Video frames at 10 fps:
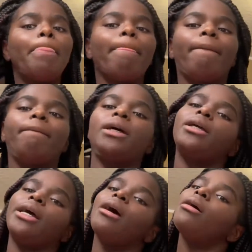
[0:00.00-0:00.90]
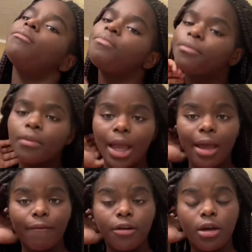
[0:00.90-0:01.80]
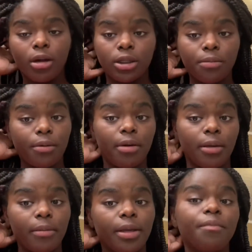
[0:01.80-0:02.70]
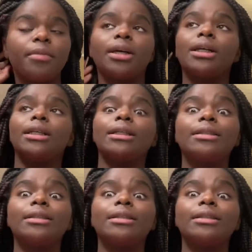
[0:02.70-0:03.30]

But yeah, I have a doctor's appointment because